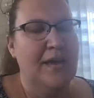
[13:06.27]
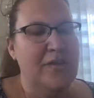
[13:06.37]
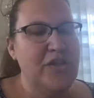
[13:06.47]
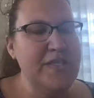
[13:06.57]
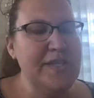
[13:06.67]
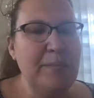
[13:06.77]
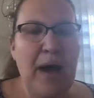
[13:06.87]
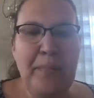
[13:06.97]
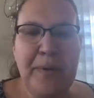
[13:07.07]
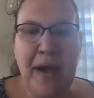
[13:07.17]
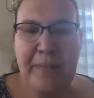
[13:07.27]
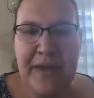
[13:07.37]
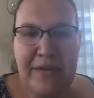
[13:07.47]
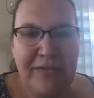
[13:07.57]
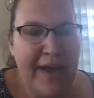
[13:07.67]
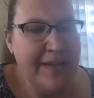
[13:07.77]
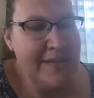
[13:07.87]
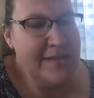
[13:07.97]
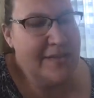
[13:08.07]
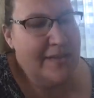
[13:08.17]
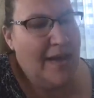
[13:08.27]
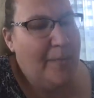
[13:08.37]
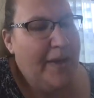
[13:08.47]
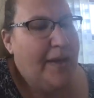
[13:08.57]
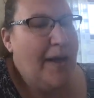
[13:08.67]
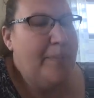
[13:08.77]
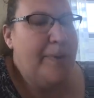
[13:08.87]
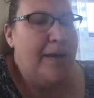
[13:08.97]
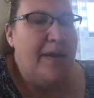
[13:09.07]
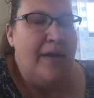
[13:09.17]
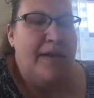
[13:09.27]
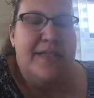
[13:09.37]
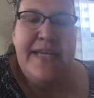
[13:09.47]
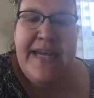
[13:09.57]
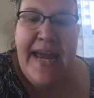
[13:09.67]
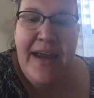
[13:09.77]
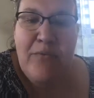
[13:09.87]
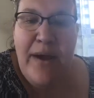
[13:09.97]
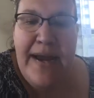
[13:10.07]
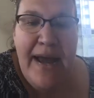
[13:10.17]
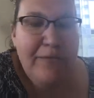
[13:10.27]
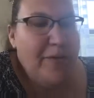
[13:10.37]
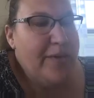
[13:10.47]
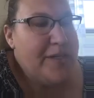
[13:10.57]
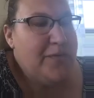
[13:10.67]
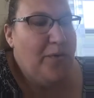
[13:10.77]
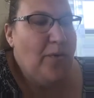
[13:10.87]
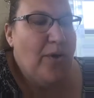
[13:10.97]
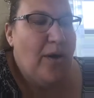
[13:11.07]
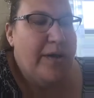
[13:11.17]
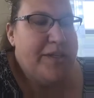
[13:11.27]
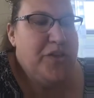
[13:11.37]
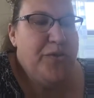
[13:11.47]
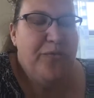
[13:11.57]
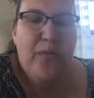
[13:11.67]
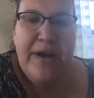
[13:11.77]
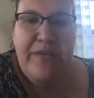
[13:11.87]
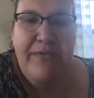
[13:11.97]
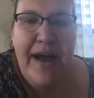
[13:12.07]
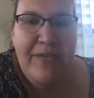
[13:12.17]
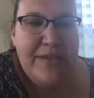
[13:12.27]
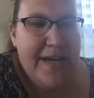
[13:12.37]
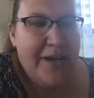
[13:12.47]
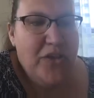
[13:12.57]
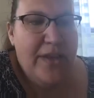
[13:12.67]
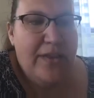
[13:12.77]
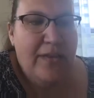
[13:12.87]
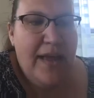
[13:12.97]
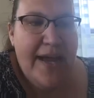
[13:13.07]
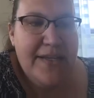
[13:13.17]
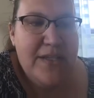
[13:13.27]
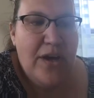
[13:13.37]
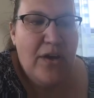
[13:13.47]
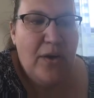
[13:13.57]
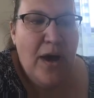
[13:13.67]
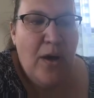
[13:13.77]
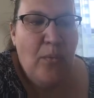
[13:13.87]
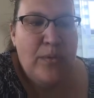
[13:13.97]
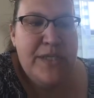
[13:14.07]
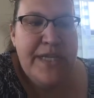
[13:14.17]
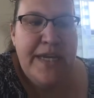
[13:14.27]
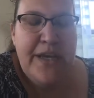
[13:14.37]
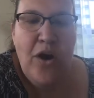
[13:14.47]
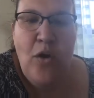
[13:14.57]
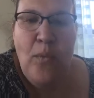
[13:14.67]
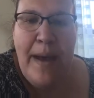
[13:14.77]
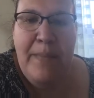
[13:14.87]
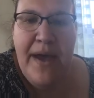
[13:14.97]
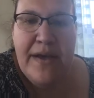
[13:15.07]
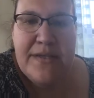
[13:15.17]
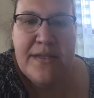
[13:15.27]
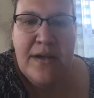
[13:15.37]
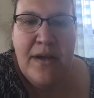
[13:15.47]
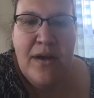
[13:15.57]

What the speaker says: Just some upcoming events coming up. Today, right after this phone call at 2:45 is actually the last CEO WebEx